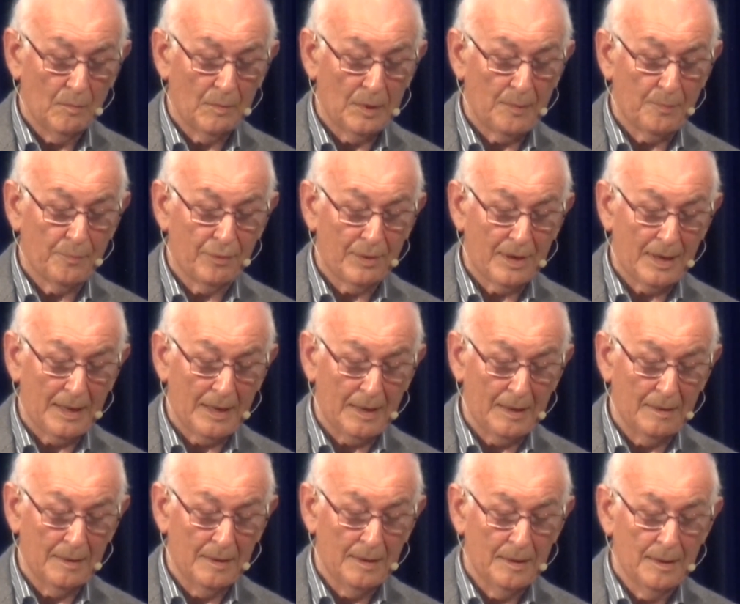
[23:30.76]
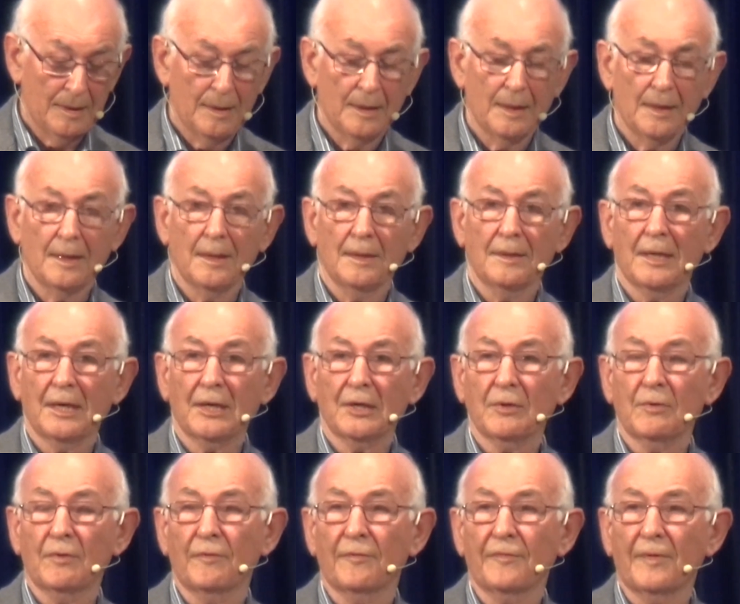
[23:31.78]
we pray that you
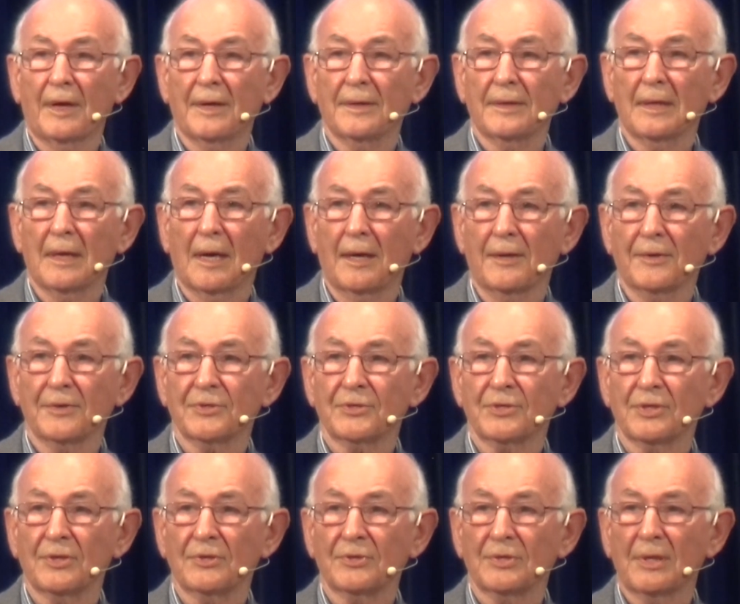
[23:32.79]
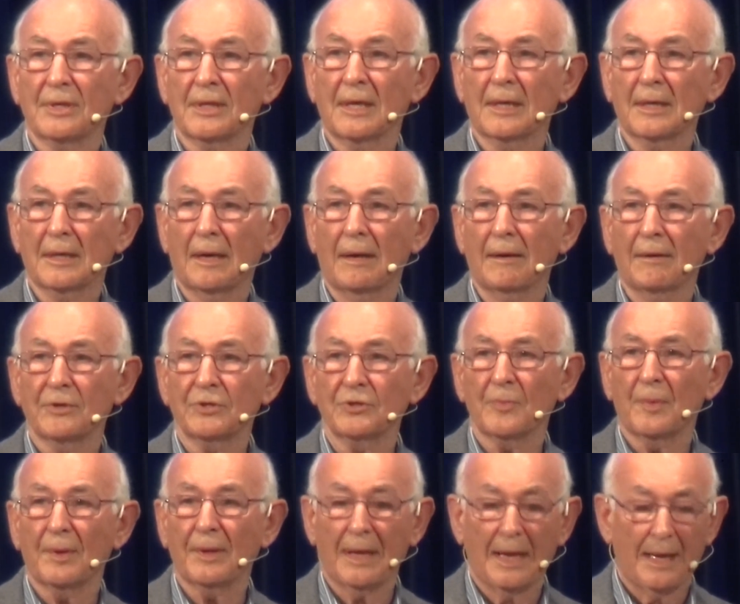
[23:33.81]
will find the answers and the
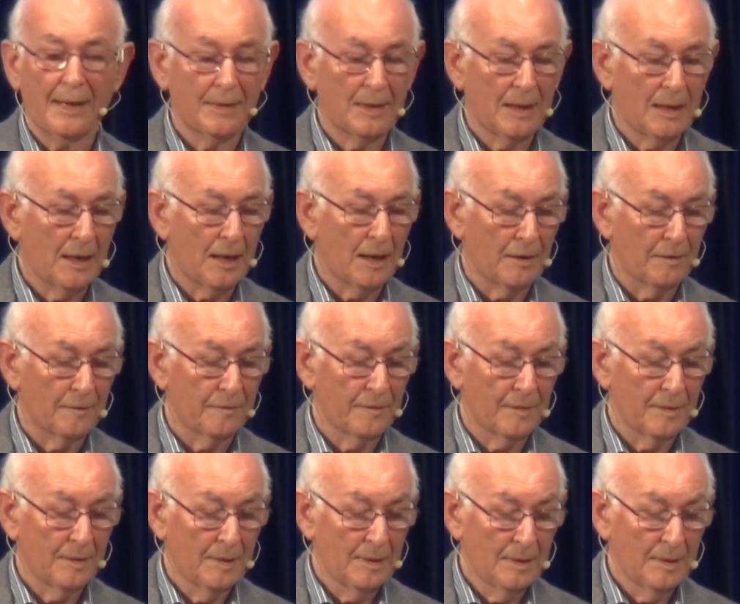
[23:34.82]
encouragement and the love